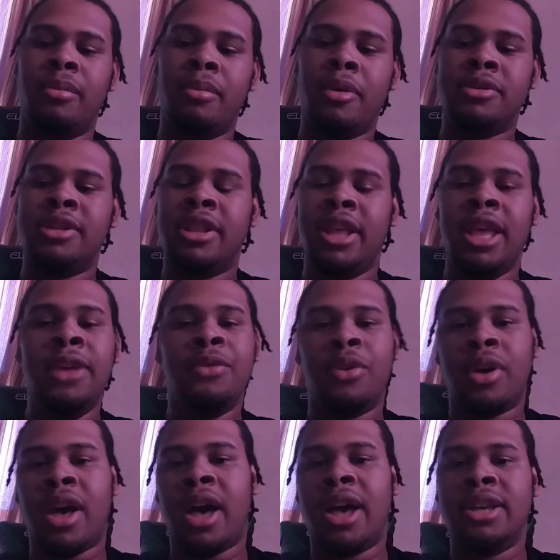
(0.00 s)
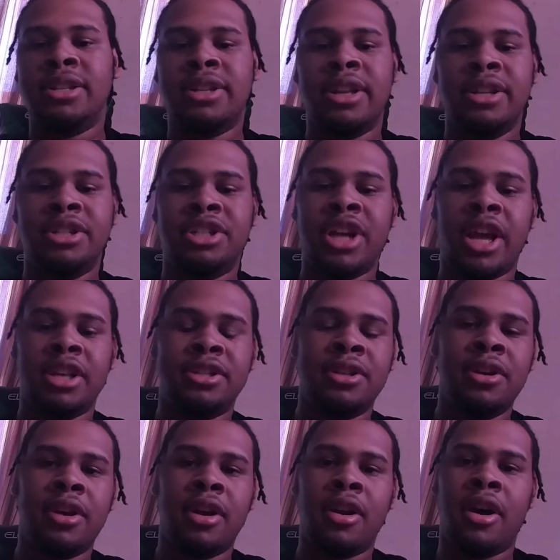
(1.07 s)
most of the evil guys, and Shang
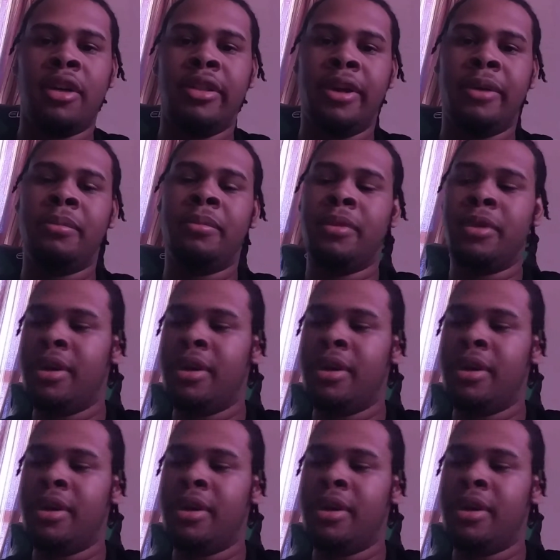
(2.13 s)
Tsung and all them.